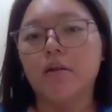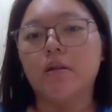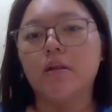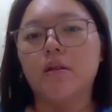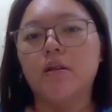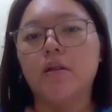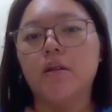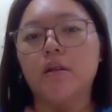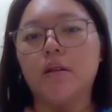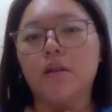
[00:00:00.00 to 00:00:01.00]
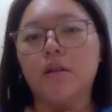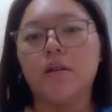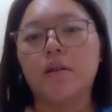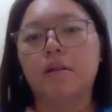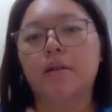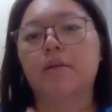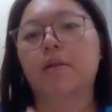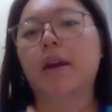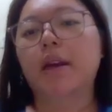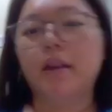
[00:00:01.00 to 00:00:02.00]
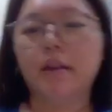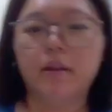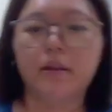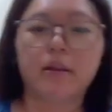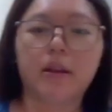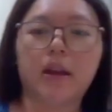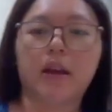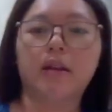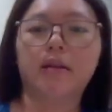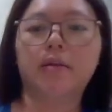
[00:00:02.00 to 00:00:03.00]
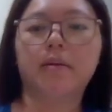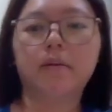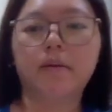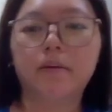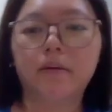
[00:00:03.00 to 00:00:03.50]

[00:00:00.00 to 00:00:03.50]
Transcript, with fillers: Mm. Right? Yeah. Mm.